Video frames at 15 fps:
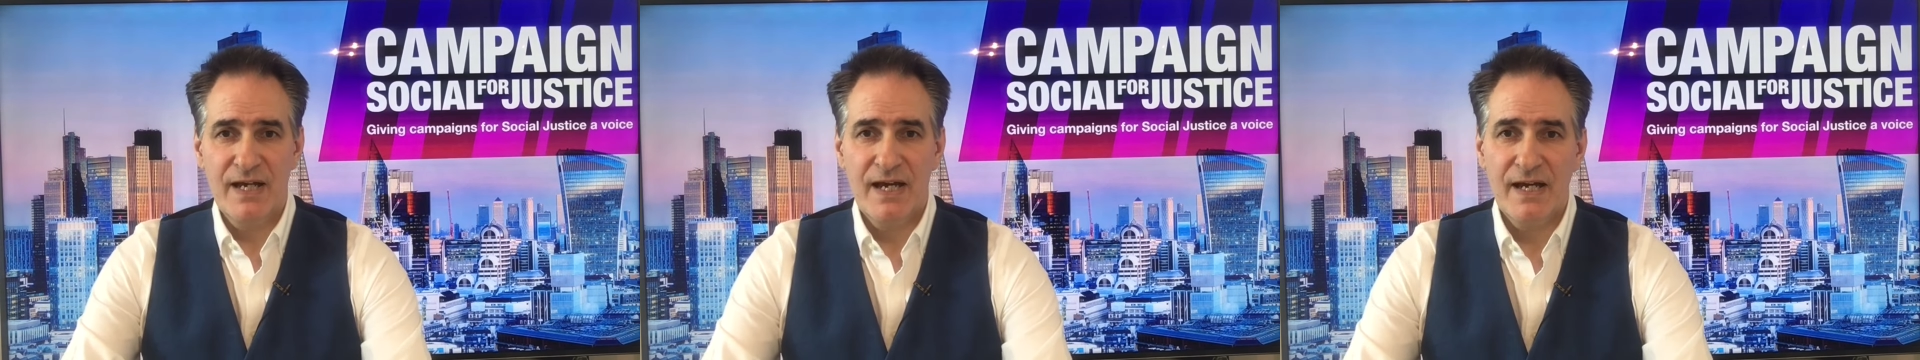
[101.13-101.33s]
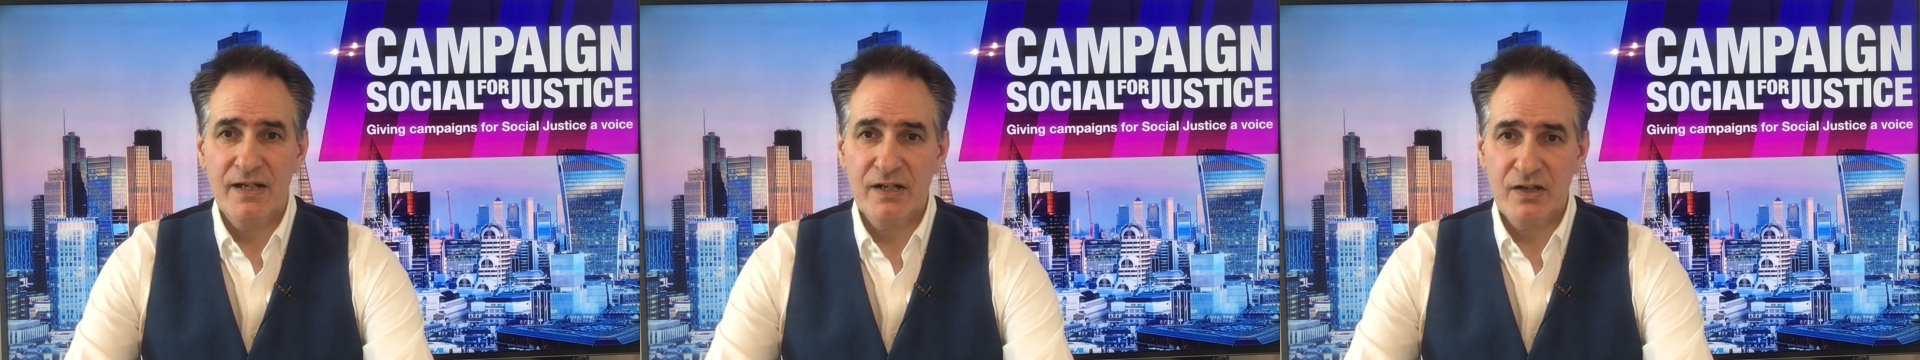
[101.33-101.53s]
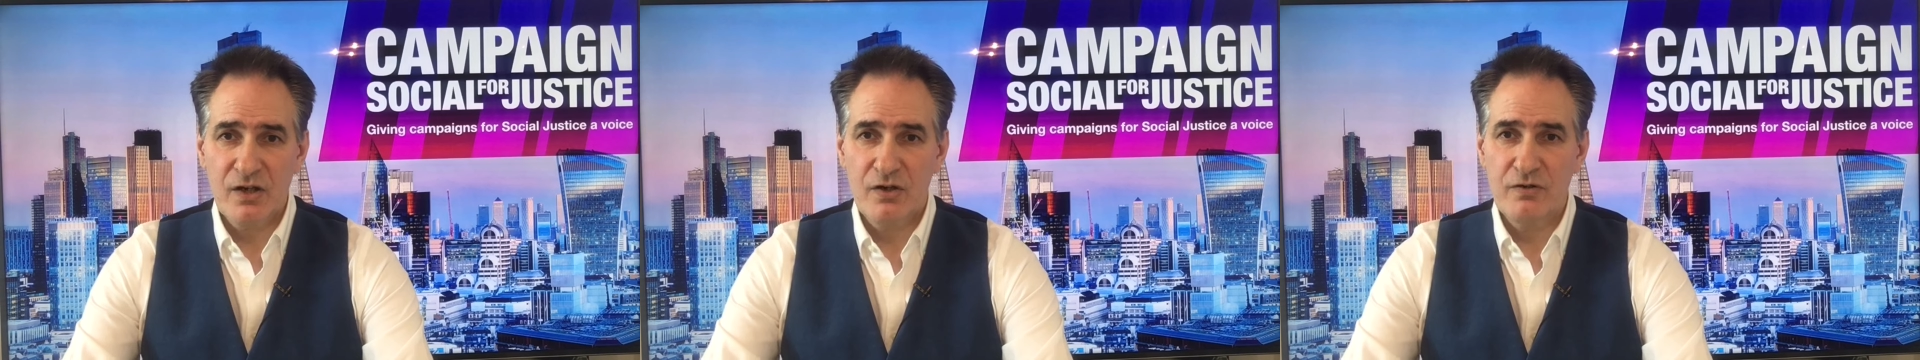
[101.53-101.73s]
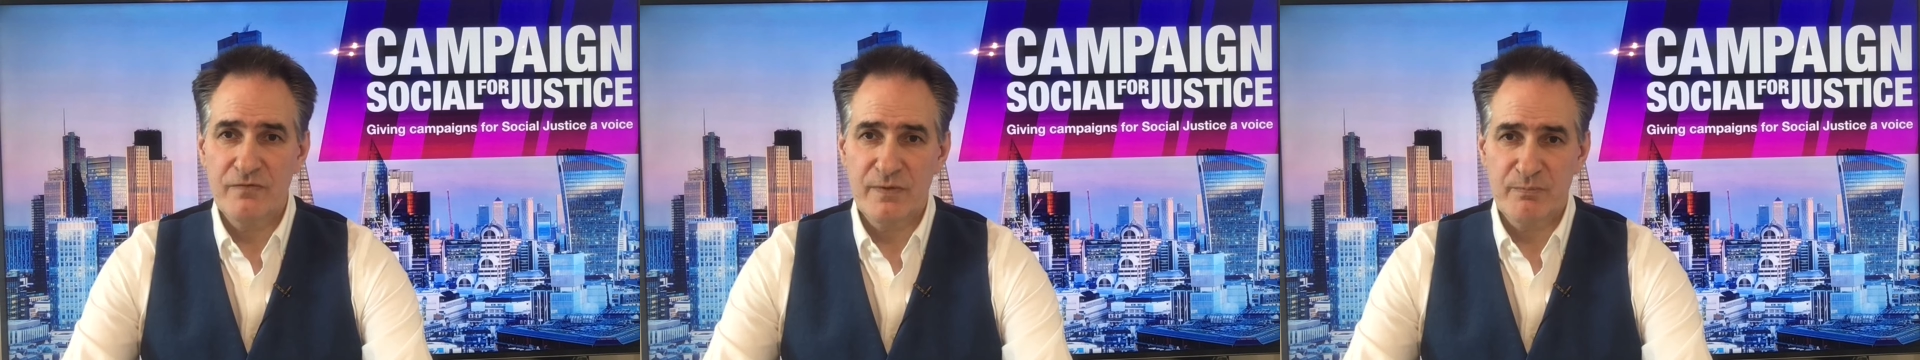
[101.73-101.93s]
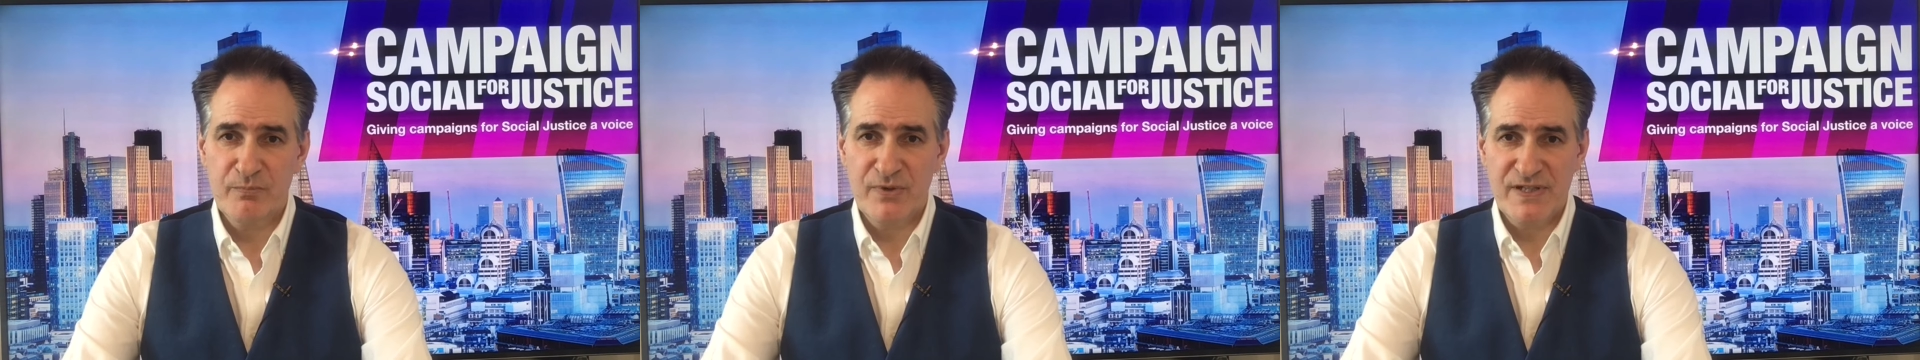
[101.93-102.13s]
at a
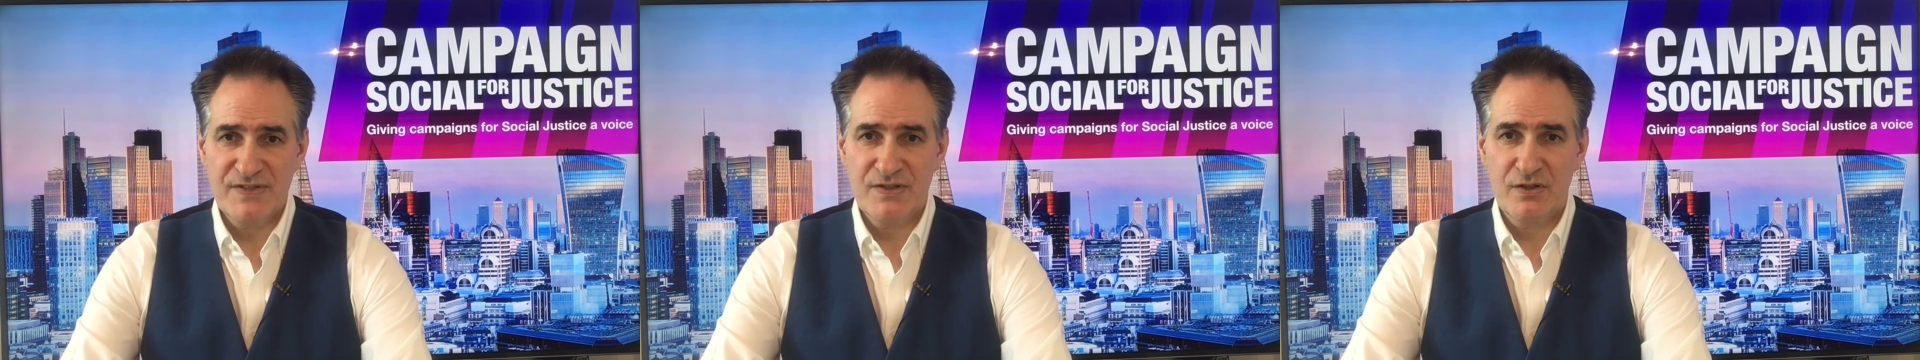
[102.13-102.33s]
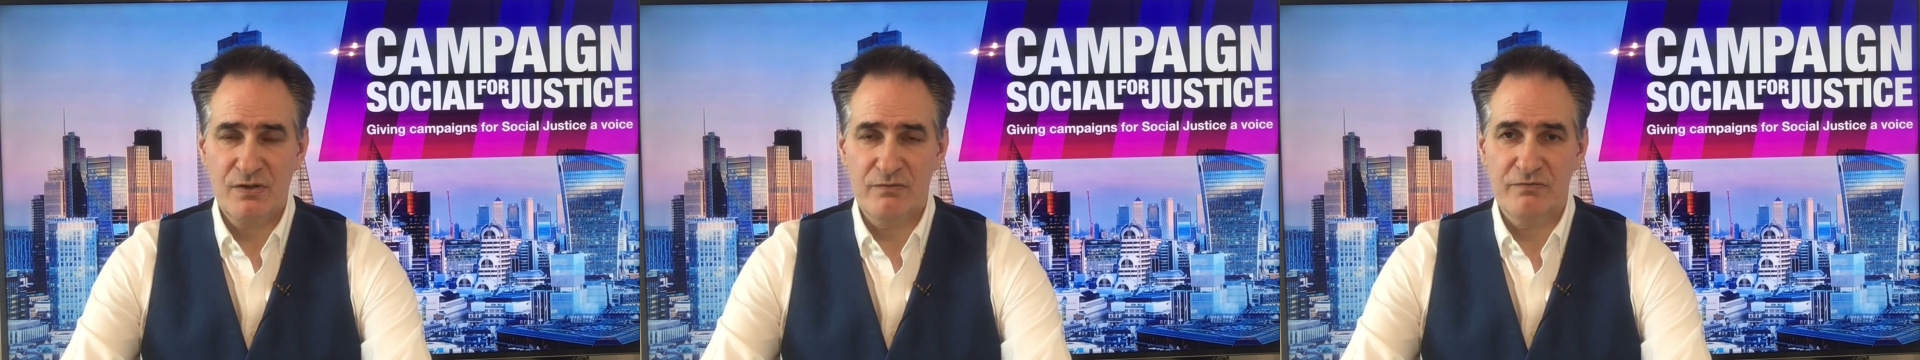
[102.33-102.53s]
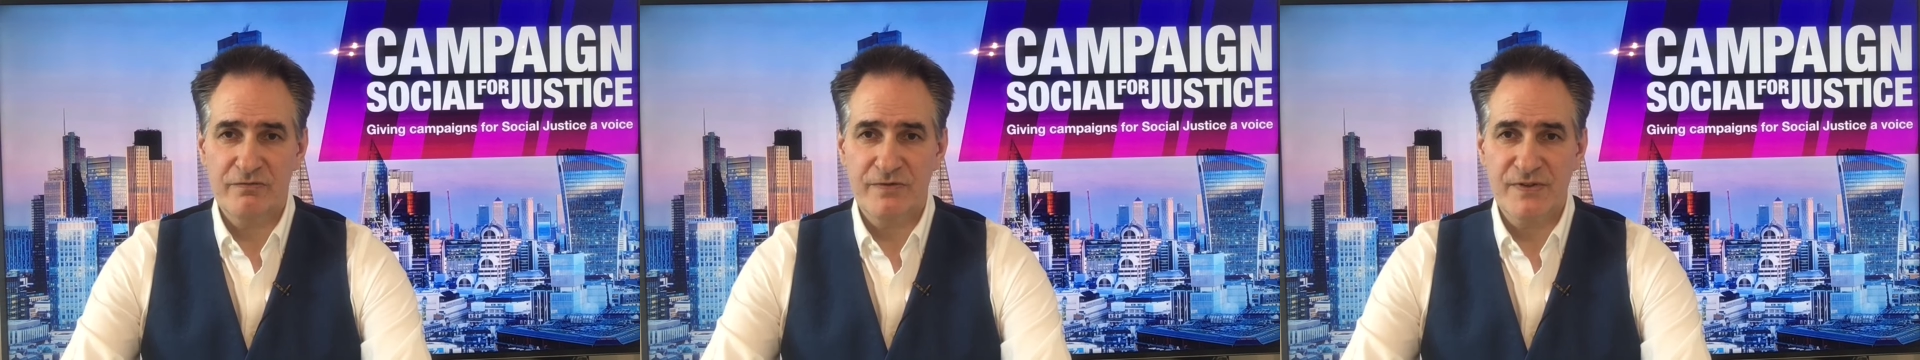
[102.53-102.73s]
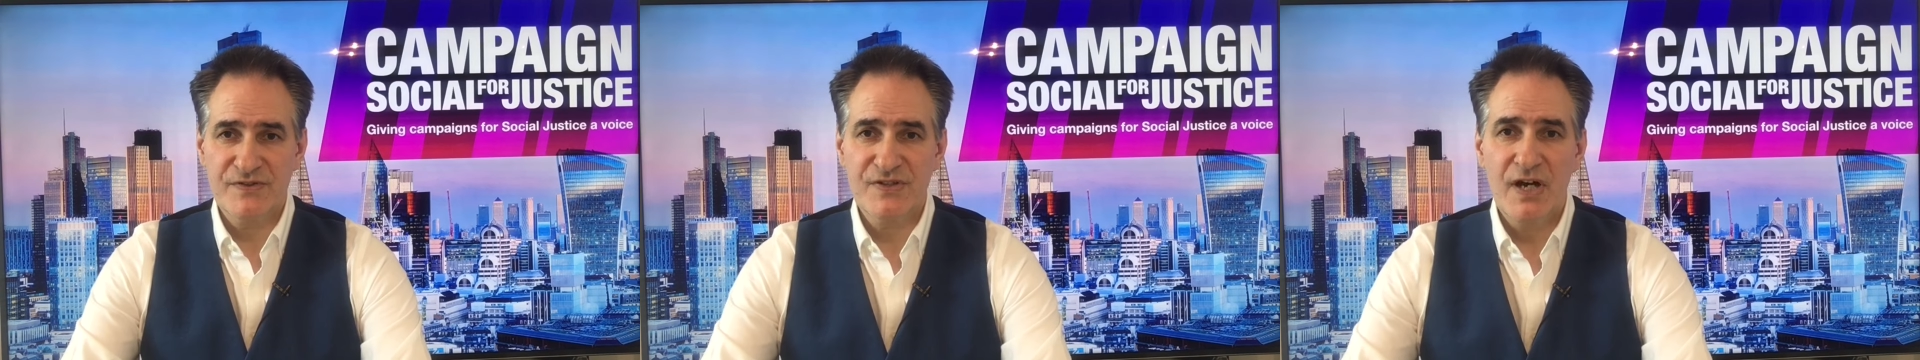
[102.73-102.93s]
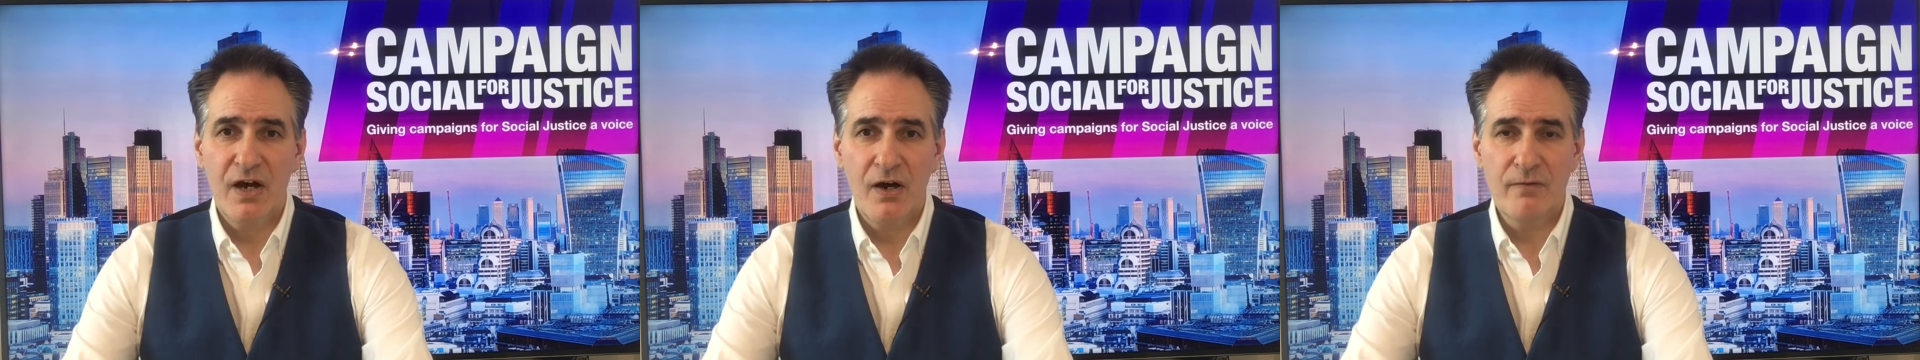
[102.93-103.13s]
COVID press
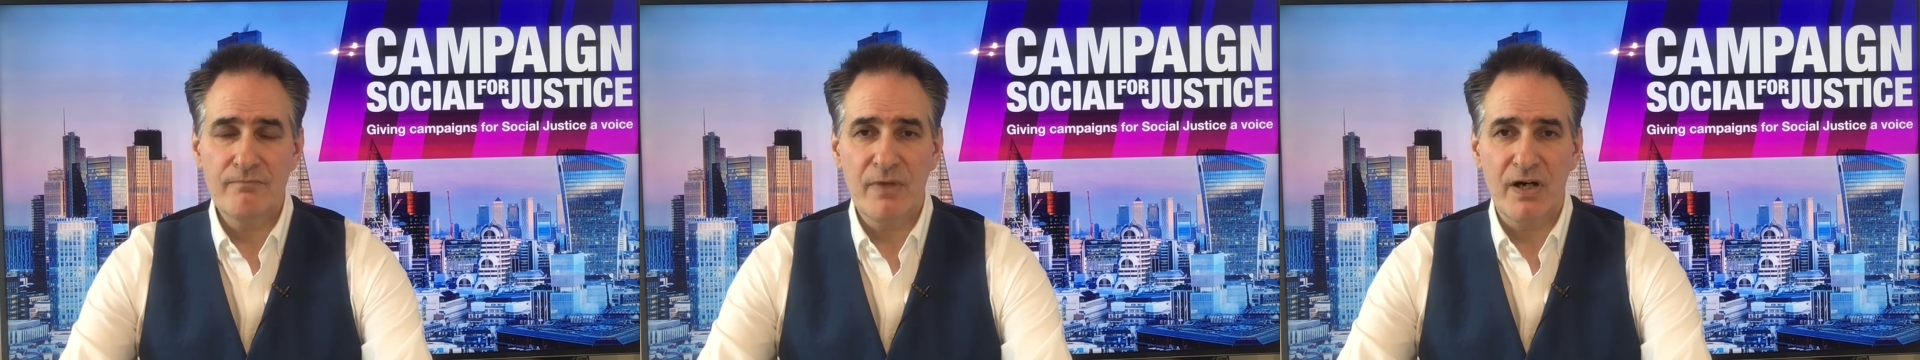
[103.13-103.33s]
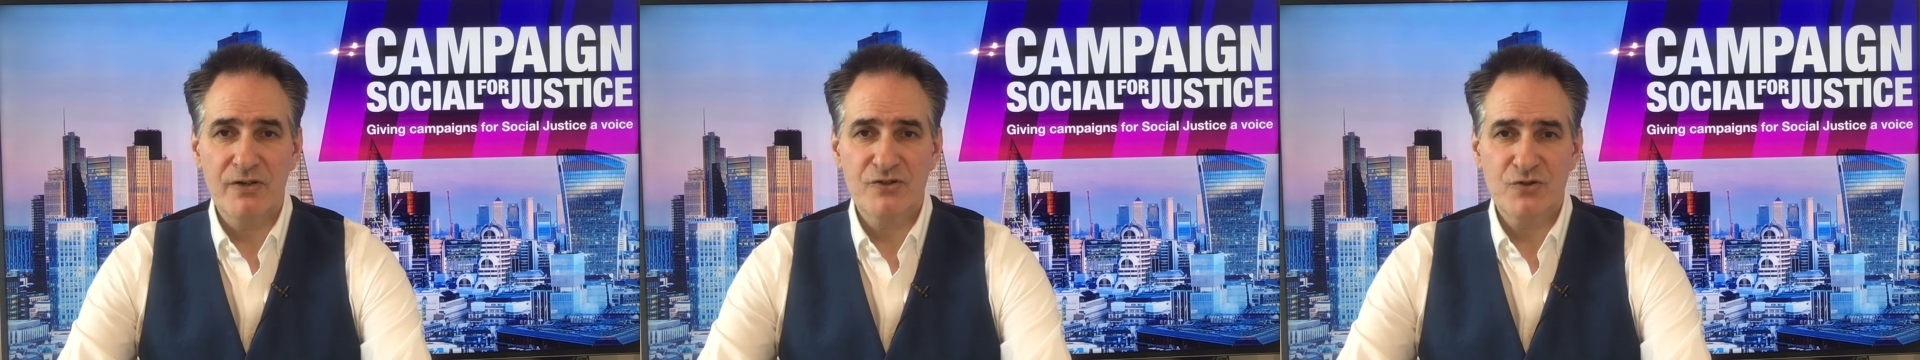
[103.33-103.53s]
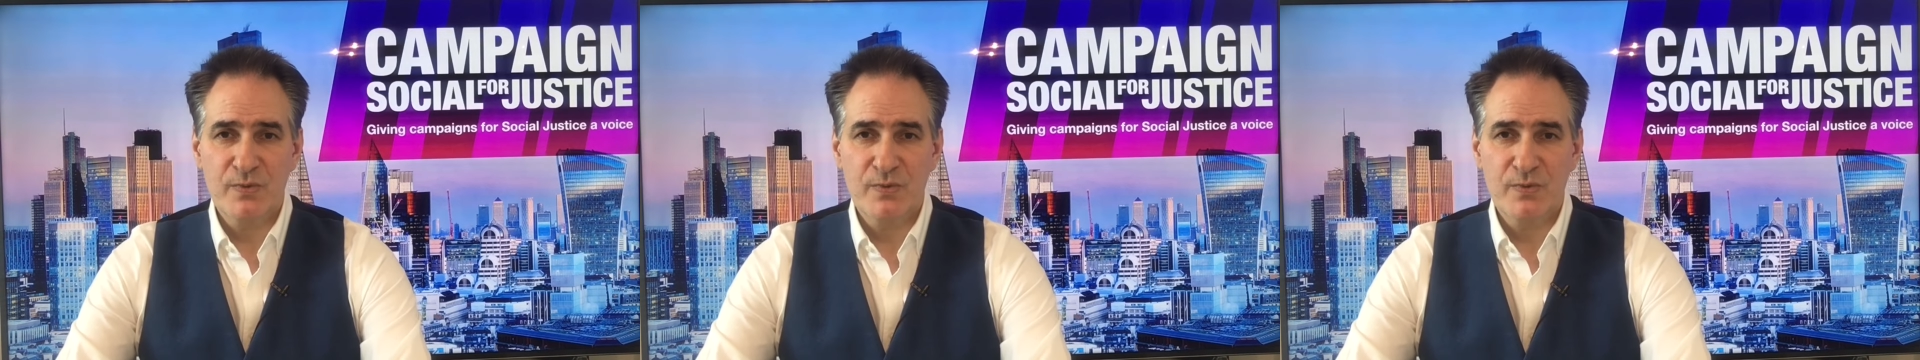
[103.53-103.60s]
conference on March